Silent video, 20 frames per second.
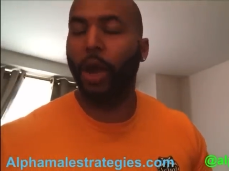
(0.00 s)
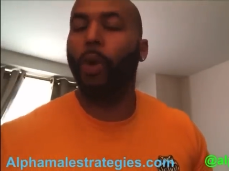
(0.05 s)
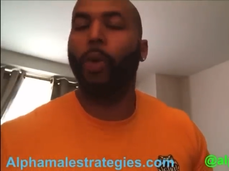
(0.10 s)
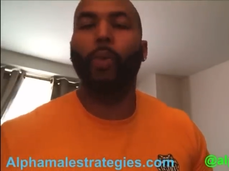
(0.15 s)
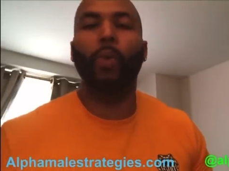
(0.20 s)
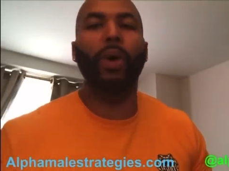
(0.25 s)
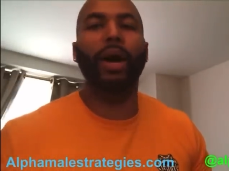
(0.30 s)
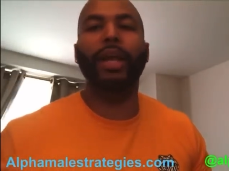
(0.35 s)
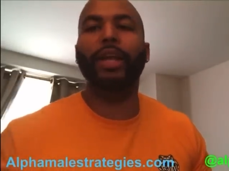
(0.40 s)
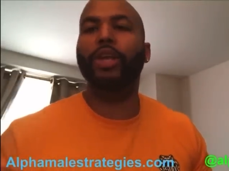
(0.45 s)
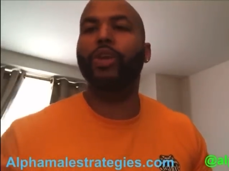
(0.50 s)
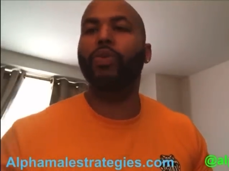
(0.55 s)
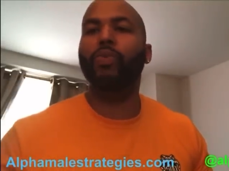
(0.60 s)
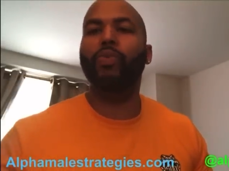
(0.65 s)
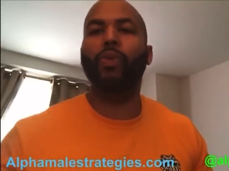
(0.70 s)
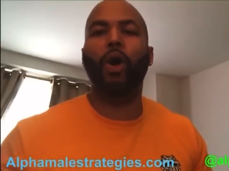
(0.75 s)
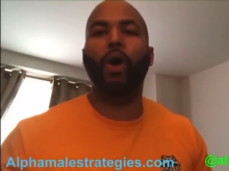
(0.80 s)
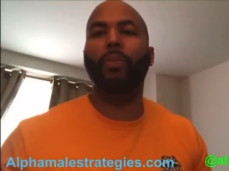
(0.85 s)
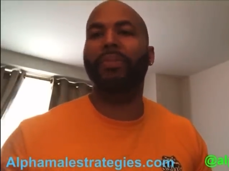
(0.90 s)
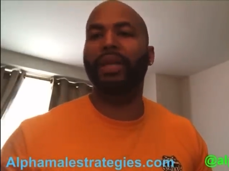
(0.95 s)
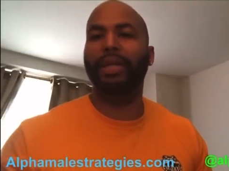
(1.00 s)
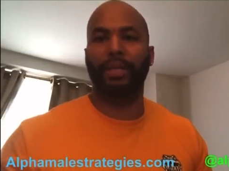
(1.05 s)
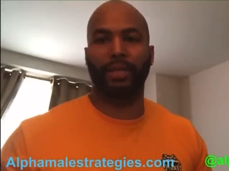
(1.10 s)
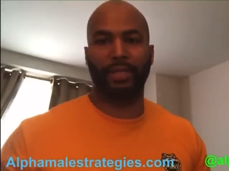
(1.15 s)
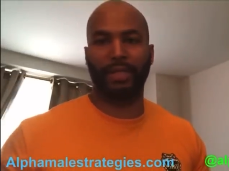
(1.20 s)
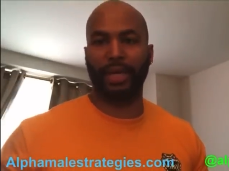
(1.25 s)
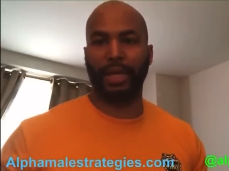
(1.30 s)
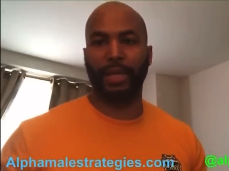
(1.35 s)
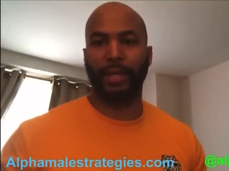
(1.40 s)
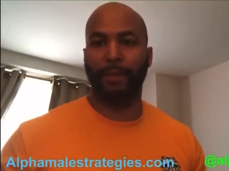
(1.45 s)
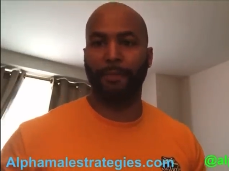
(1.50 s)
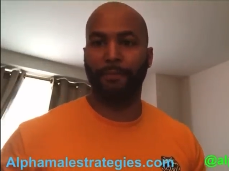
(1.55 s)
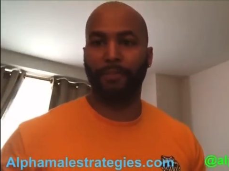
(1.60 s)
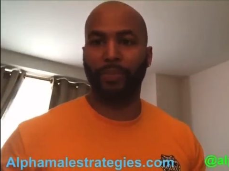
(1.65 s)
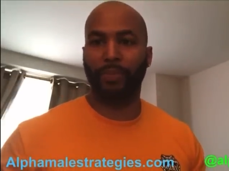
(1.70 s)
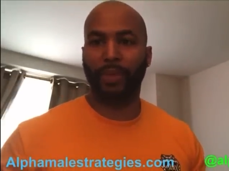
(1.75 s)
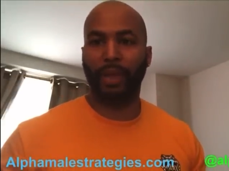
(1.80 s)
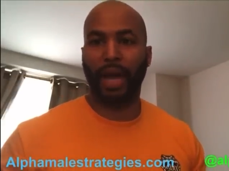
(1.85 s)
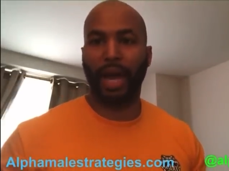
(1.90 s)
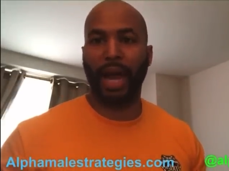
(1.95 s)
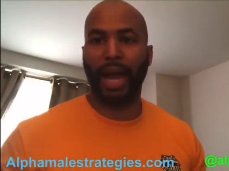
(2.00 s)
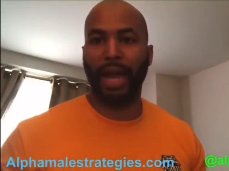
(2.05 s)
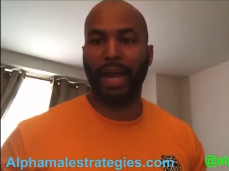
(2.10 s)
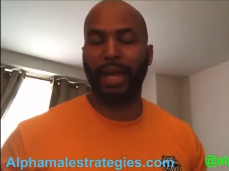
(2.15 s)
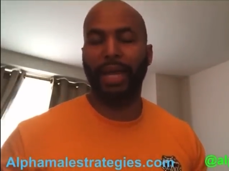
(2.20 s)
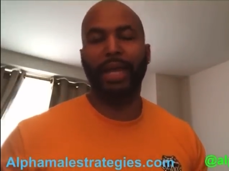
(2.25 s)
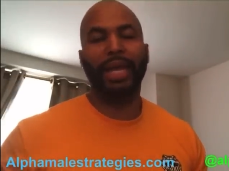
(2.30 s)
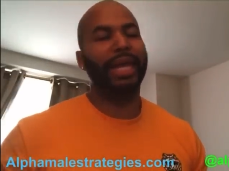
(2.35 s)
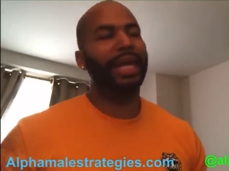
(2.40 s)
What do you want me to say? All right,